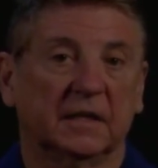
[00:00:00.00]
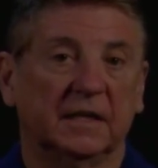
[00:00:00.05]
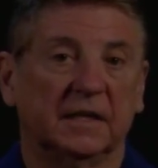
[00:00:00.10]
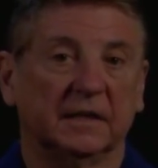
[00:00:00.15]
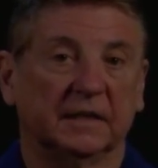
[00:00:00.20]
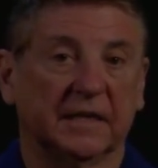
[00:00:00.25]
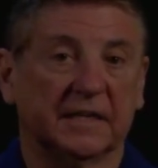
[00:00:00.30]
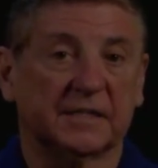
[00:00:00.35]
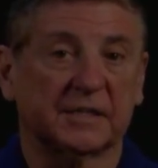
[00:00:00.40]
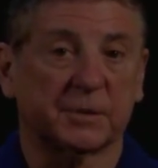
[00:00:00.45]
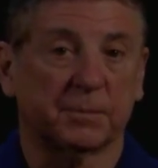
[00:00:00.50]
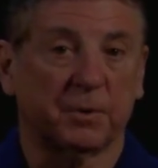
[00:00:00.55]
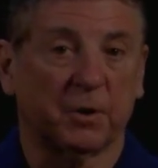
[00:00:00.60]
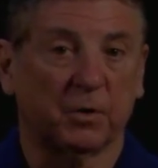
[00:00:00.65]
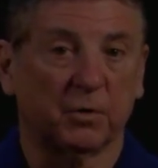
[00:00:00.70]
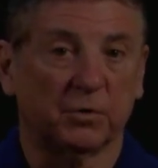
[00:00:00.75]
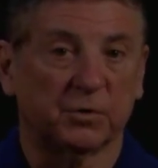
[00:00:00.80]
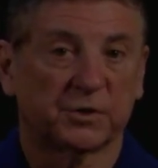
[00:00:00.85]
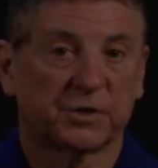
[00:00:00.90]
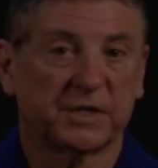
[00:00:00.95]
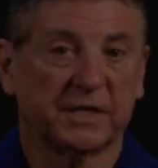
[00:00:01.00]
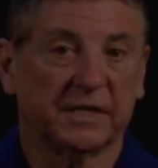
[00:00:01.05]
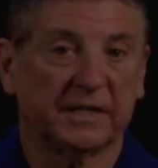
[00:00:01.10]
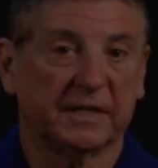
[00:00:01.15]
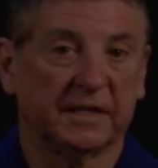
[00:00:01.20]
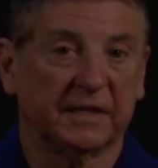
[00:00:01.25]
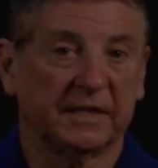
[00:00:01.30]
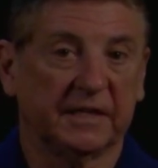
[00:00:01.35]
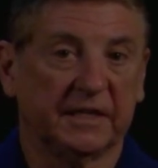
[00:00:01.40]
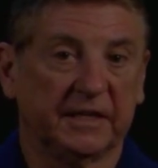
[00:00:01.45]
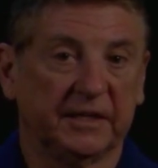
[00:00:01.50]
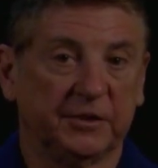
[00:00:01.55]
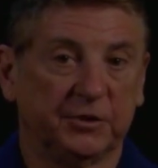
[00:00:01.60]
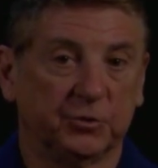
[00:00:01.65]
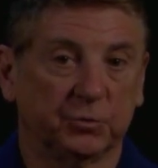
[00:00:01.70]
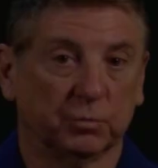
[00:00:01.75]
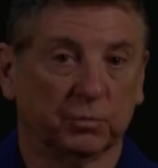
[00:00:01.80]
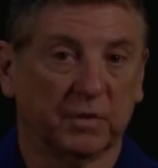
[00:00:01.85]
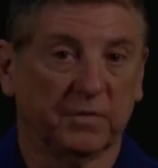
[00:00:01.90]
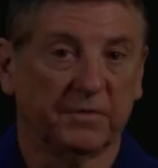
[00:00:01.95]
let's suppose that the
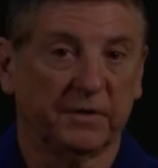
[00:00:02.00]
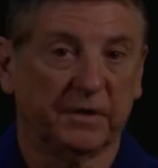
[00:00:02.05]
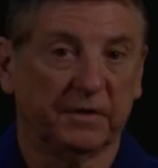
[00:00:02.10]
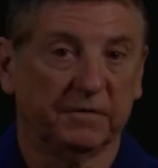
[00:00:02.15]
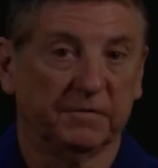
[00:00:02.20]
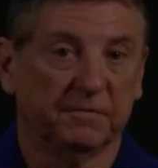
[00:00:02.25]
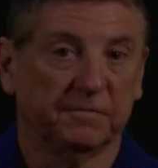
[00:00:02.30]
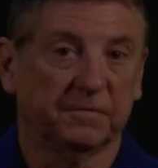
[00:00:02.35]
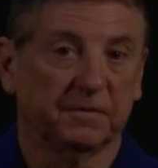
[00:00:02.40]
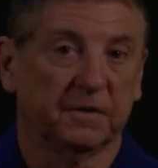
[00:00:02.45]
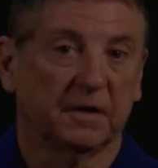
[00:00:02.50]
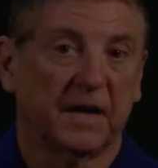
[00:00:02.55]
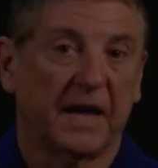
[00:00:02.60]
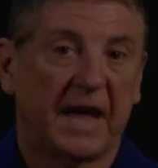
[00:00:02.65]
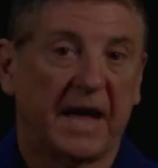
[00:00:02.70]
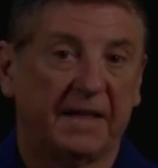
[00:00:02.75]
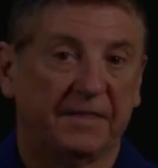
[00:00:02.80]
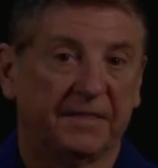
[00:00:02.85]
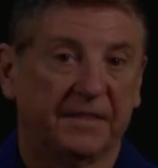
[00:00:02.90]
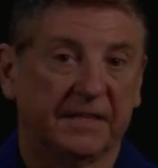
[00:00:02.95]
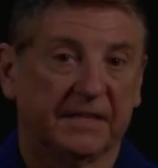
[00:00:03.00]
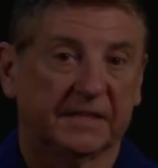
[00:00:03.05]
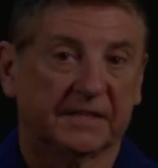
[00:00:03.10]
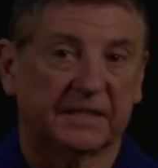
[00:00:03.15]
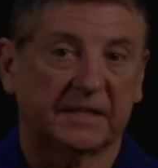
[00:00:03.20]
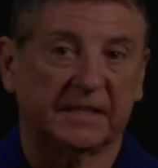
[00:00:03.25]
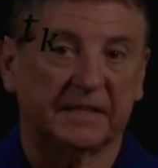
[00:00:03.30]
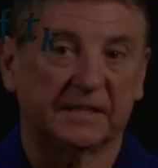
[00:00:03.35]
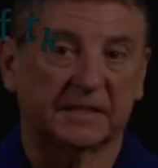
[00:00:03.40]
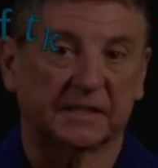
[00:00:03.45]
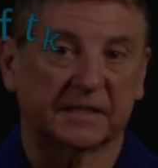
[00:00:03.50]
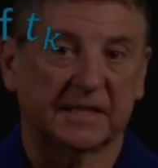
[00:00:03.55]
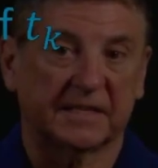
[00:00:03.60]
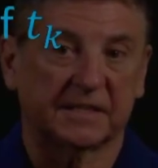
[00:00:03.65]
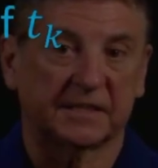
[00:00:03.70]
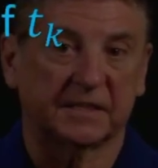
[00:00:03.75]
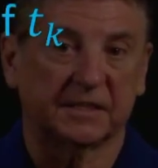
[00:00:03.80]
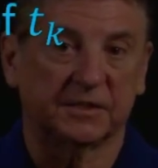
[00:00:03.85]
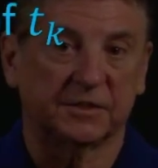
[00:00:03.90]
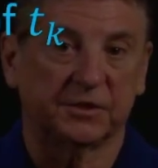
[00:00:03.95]
derivative at this is less
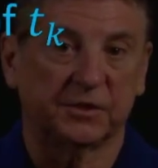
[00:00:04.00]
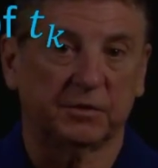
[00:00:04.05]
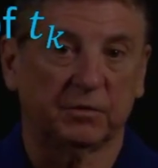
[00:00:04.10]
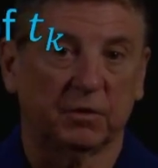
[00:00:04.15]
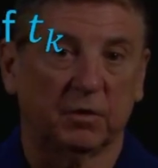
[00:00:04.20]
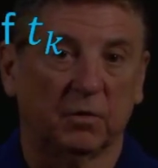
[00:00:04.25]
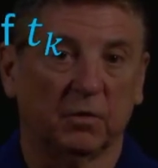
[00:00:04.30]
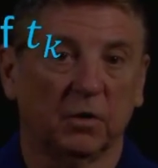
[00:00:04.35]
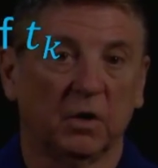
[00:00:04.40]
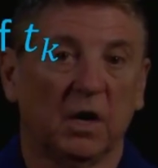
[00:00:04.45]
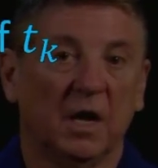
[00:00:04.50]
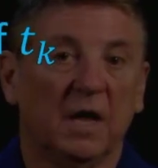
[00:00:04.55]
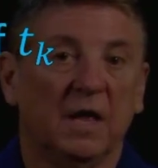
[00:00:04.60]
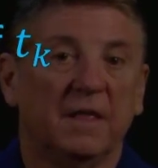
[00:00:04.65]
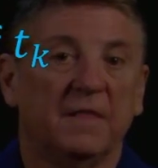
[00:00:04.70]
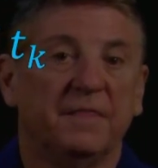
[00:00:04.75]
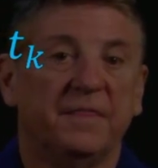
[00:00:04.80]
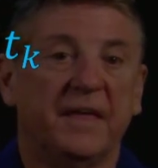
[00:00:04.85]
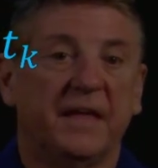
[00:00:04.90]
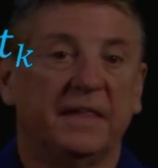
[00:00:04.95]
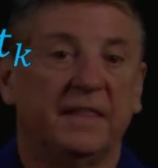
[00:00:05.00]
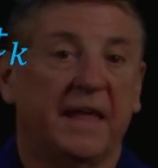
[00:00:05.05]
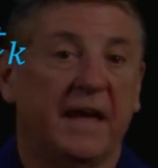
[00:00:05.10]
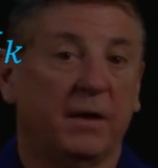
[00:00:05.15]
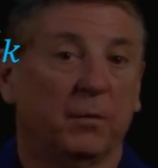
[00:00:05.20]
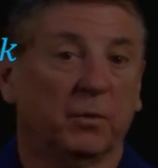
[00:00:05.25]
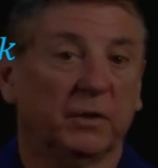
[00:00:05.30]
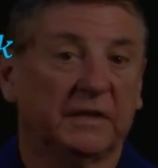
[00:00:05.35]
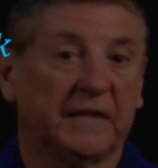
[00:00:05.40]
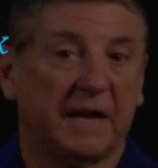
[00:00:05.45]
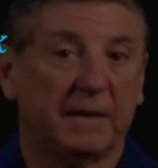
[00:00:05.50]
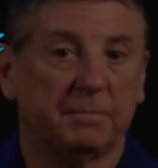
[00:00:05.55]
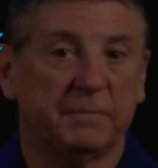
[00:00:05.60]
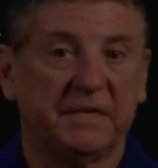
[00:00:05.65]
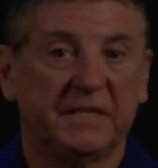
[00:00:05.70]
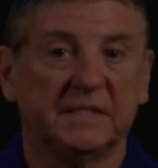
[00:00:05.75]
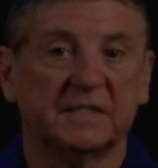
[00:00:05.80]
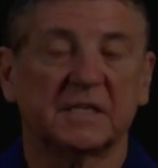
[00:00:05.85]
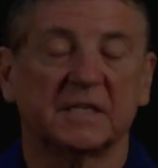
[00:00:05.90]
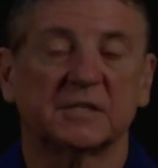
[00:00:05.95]
than 0. Then what that
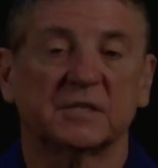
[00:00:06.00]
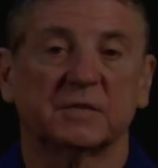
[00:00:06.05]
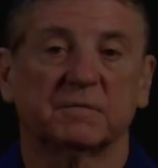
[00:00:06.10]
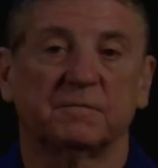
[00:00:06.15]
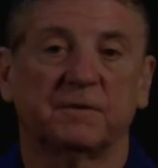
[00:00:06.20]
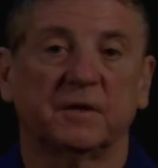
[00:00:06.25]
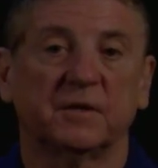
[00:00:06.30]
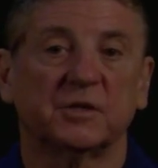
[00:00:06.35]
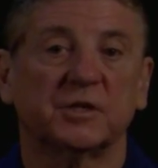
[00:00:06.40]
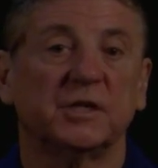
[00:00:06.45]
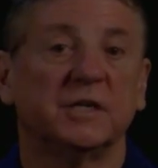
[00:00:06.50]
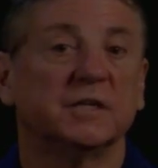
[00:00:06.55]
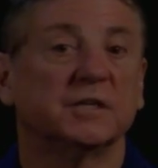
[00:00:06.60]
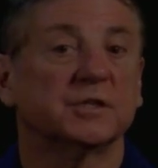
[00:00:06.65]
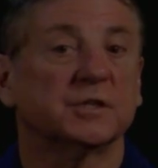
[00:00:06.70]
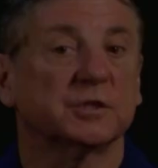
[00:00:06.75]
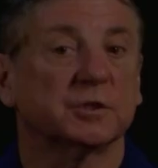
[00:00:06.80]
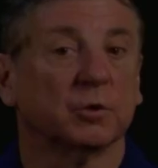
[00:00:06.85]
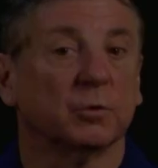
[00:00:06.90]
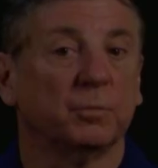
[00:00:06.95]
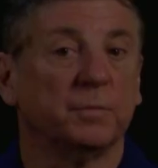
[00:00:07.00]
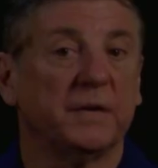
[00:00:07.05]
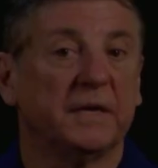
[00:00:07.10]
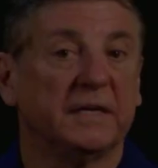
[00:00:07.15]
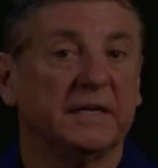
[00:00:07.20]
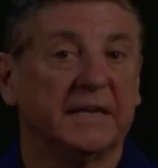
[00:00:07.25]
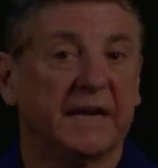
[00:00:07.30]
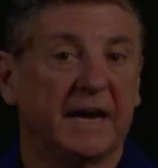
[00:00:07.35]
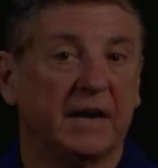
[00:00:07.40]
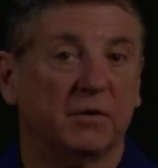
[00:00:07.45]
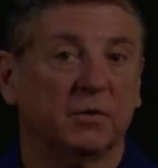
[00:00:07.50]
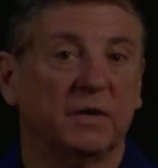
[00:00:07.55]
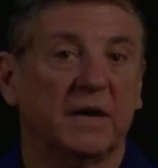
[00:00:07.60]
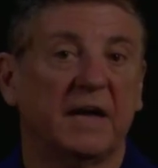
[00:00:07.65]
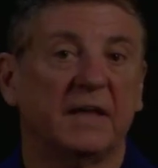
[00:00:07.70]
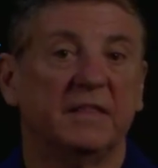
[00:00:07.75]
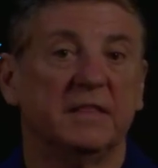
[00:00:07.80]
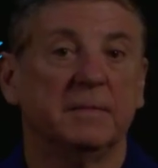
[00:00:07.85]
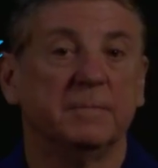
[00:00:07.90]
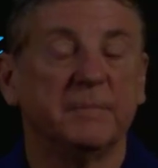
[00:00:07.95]
means is the function is sloping down
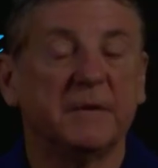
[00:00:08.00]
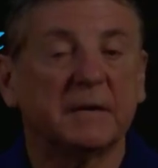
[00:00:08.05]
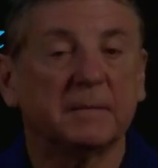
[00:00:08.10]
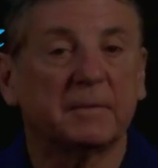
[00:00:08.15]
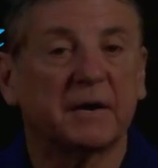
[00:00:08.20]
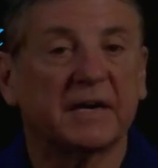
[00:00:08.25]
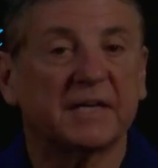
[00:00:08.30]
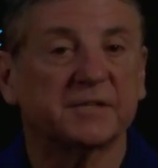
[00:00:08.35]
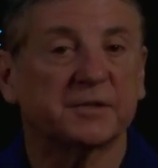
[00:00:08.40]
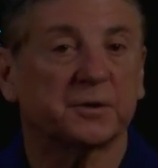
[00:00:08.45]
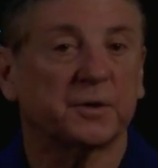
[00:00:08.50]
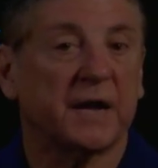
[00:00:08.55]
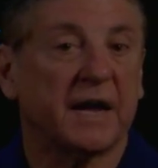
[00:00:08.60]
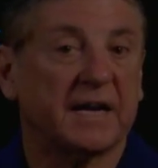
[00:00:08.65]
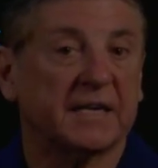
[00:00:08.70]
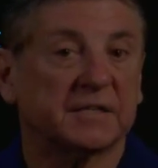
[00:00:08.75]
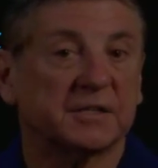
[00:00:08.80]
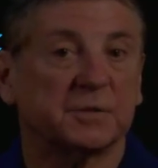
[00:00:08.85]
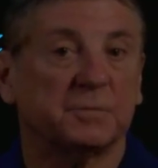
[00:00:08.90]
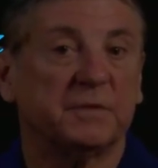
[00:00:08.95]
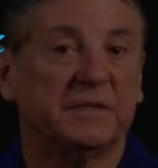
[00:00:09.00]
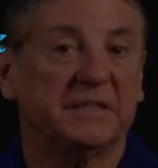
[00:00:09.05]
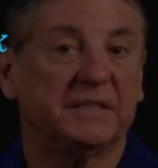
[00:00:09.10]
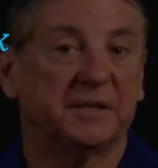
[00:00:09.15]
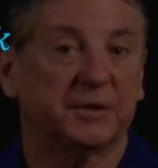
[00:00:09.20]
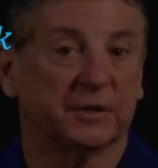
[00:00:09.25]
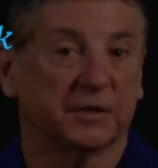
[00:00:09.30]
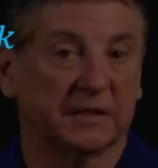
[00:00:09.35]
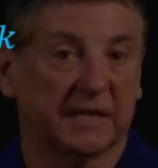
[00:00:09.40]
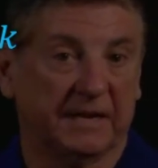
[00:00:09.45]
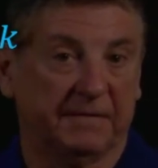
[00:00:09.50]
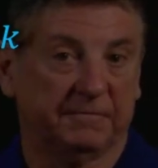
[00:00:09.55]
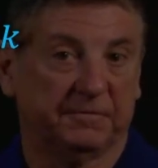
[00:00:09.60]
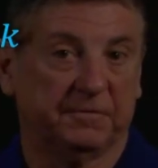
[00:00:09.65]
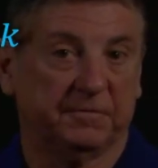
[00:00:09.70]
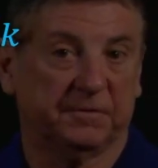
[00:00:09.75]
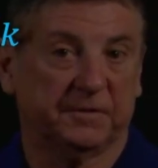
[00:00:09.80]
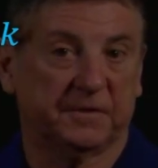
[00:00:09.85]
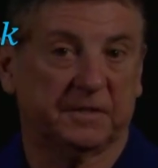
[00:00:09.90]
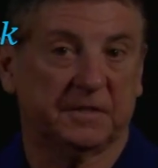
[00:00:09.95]
and the minimizer has to be to the left of
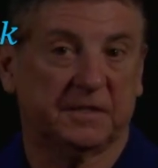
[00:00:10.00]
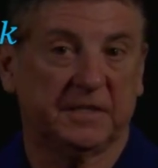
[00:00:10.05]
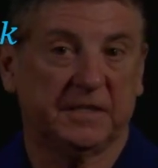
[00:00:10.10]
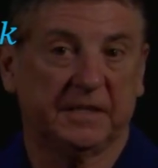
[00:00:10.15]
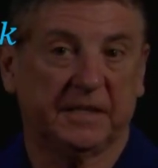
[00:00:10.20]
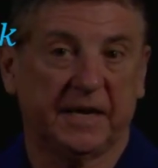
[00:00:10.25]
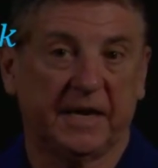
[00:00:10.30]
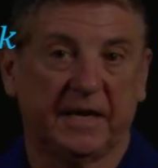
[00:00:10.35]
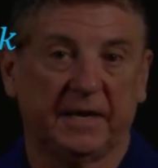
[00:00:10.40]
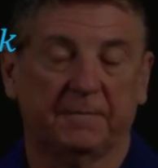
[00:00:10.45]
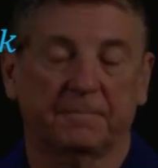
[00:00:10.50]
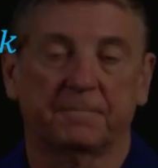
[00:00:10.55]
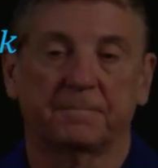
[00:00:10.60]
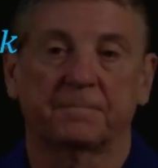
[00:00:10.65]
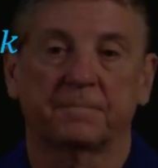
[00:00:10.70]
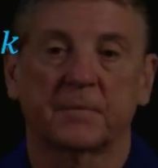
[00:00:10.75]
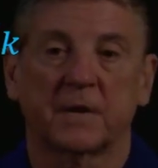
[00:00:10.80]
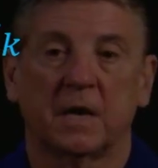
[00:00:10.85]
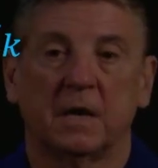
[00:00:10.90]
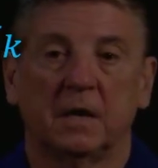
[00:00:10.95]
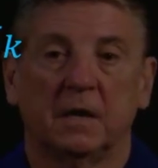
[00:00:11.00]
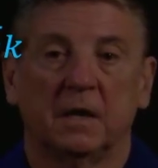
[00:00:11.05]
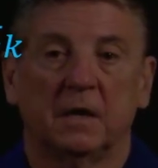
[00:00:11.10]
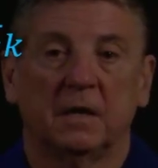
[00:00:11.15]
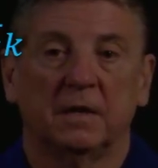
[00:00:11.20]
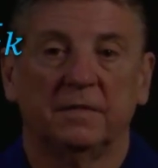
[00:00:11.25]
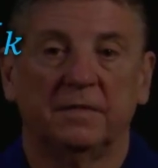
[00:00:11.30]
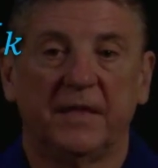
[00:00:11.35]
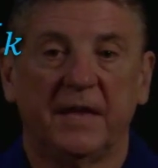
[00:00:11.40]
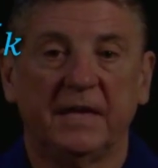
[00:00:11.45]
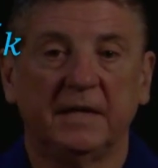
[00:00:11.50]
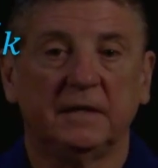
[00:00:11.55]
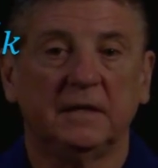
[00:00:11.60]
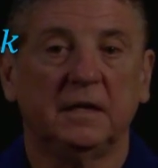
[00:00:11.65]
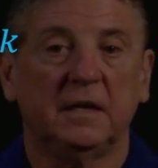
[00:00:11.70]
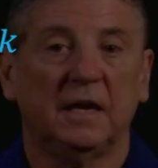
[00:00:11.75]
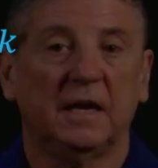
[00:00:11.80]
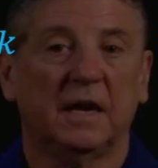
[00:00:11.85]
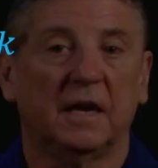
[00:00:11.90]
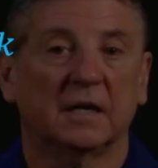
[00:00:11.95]
tk.
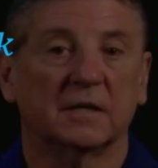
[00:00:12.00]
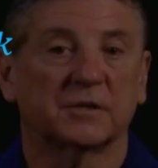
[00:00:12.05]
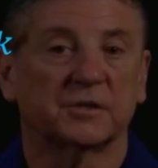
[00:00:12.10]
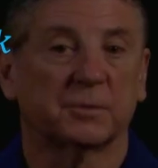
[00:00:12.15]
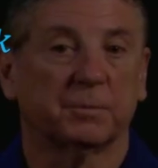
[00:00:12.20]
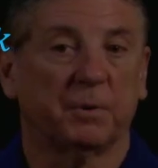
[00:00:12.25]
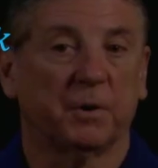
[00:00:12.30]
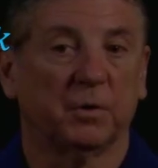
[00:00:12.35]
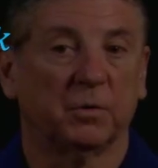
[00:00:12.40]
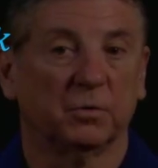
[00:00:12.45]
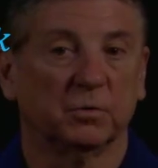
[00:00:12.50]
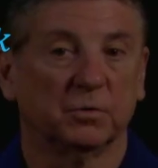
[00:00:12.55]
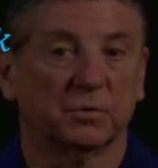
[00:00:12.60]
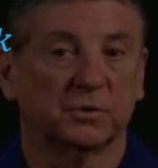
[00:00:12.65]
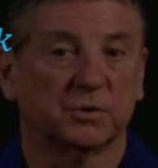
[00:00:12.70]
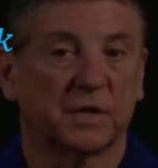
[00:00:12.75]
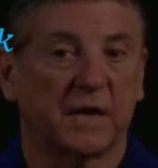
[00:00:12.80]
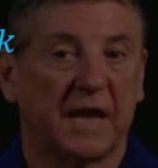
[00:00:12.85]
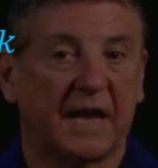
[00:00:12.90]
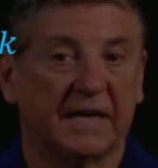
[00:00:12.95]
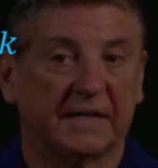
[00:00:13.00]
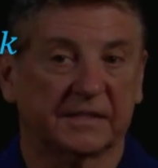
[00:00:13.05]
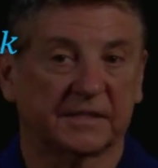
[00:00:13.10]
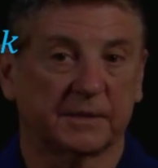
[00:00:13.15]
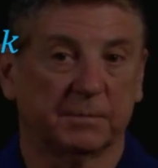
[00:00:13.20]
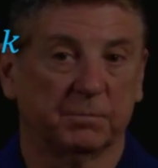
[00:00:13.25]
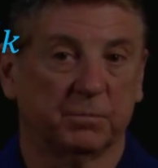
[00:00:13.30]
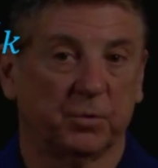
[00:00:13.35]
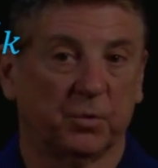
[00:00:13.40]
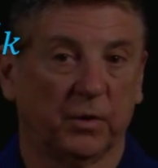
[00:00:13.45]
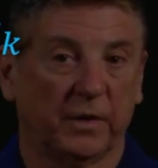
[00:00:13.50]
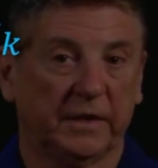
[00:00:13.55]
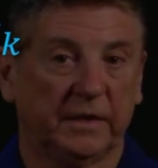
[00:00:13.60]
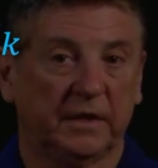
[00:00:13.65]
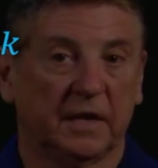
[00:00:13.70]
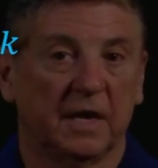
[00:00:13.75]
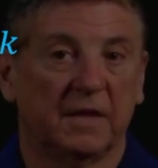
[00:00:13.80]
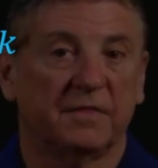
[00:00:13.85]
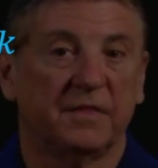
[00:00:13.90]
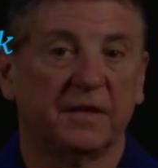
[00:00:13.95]
Then suppose at some point
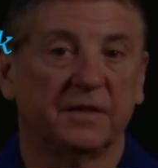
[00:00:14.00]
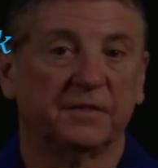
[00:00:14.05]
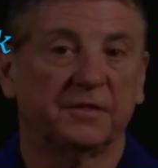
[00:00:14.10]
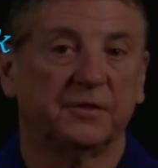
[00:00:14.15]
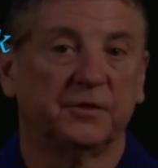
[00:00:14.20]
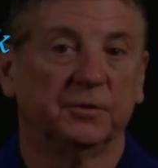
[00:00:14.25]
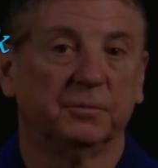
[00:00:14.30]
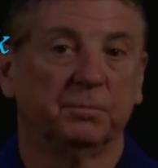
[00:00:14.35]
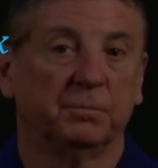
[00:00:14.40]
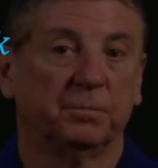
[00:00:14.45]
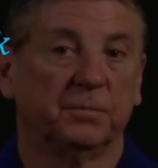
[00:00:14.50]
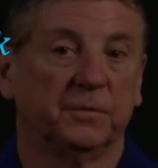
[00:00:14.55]
that the